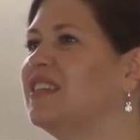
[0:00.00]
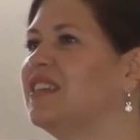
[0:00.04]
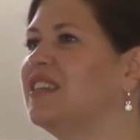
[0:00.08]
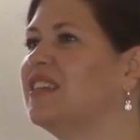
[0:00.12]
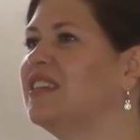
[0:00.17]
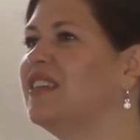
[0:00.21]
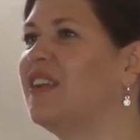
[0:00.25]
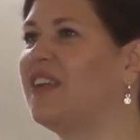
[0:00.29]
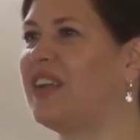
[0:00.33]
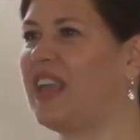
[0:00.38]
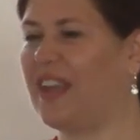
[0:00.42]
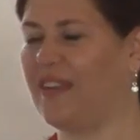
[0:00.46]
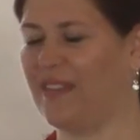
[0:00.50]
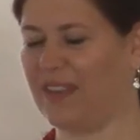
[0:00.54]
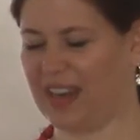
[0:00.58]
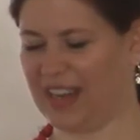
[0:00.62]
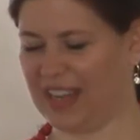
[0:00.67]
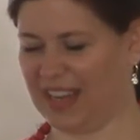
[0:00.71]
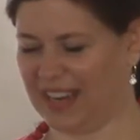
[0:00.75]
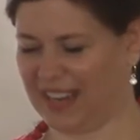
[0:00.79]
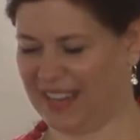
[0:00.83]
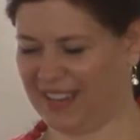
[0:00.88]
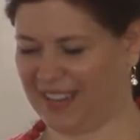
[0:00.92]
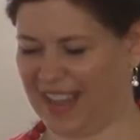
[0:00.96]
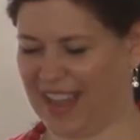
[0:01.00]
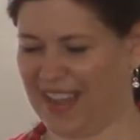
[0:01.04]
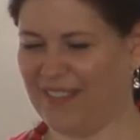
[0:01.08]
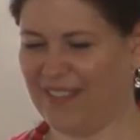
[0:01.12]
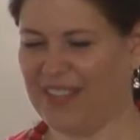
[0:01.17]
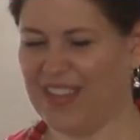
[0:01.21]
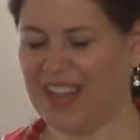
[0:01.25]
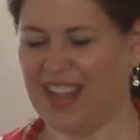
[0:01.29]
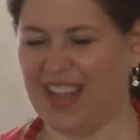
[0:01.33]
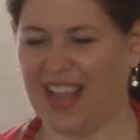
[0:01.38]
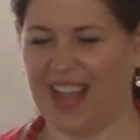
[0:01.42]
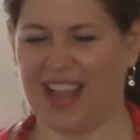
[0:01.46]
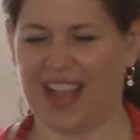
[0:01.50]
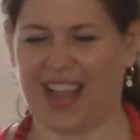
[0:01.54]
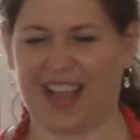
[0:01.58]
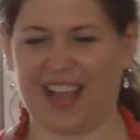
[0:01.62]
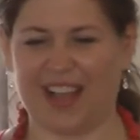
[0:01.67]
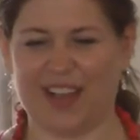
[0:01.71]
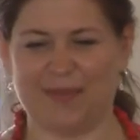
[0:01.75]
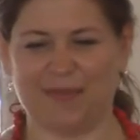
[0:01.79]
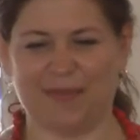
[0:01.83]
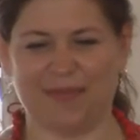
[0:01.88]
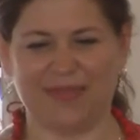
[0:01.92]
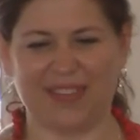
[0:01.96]
Okay, we're good? Okay.
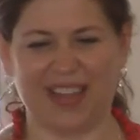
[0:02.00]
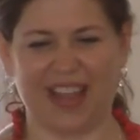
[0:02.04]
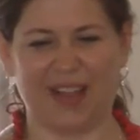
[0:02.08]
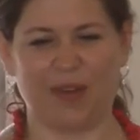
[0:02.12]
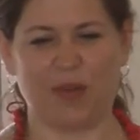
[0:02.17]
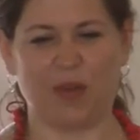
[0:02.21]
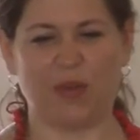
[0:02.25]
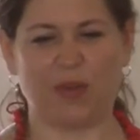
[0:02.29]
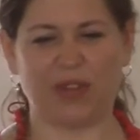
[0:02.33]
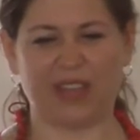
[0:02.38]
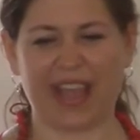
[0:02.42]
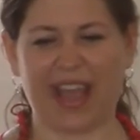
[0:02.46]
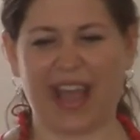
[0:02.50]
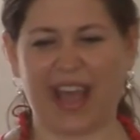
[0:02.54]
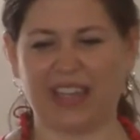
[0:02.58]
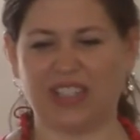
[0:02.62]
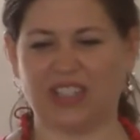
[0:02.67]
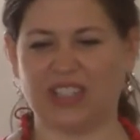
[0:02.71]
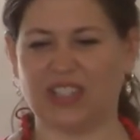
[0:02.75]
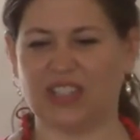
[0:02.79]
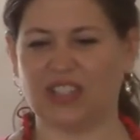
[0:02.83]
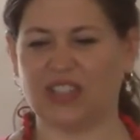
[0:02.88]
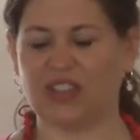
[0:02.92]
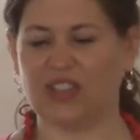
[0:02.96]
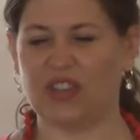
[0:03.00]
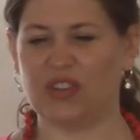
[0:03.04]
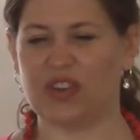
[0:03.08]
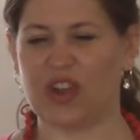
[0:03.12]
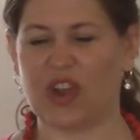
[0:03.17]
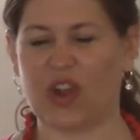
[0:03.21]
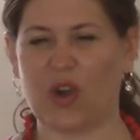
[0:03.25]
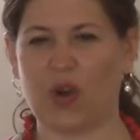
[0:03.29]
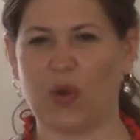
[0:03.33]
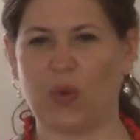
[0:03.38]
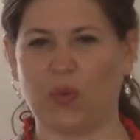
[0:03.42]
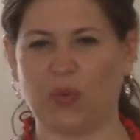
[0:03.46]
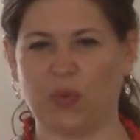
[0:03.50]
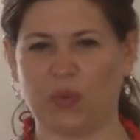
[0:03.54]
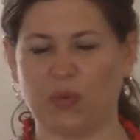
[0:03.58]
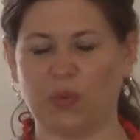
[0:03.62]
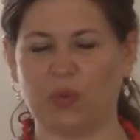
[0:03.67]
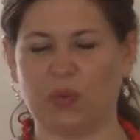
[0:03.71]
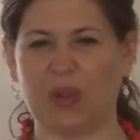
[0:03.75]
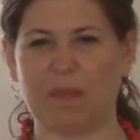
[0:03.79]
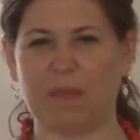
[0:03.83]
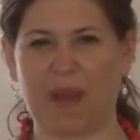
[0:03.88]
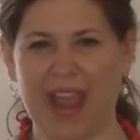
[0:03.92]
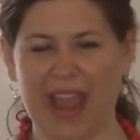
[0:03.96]
Um, yeah, just so you know,
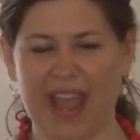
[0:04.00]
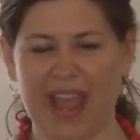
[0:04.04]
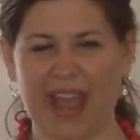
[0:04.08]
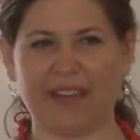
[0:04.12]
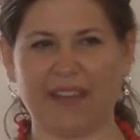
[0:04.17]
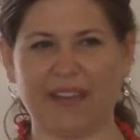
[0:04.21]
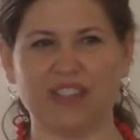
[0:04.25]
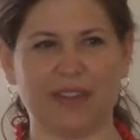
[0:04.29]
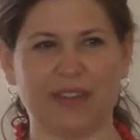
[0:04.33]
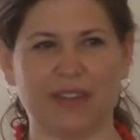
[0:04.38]
we might have some